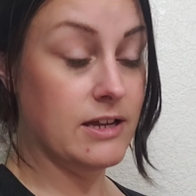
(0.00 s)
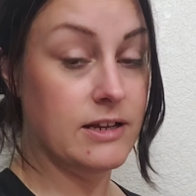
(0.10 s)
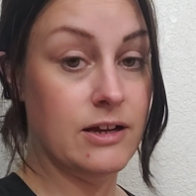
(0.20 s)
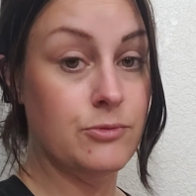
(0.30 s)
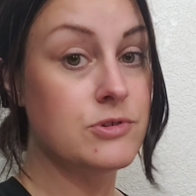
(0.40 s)
and
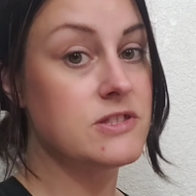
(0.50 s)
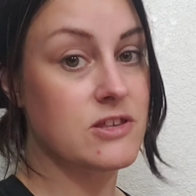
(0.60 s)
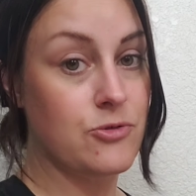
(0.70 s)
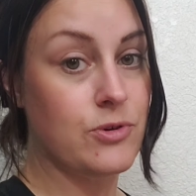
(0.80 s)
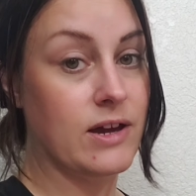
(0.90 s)
I will see
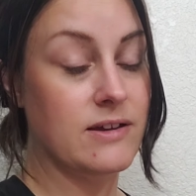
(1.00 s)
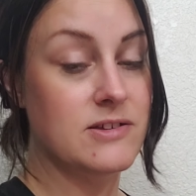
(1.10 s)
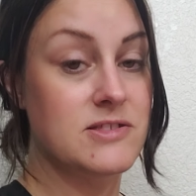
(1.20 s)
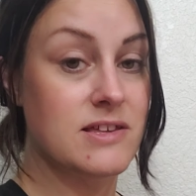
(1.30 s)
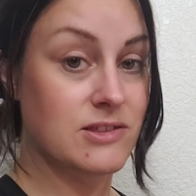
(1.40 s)
you
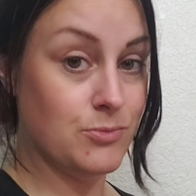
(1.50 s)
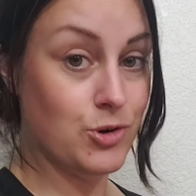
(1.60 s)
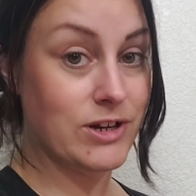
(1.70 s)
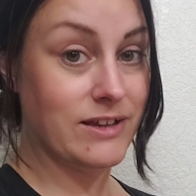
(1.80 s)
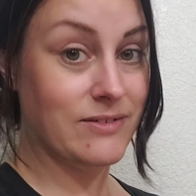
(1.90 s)
guys in the
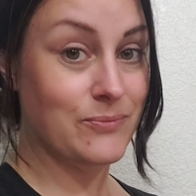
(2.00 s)
morning.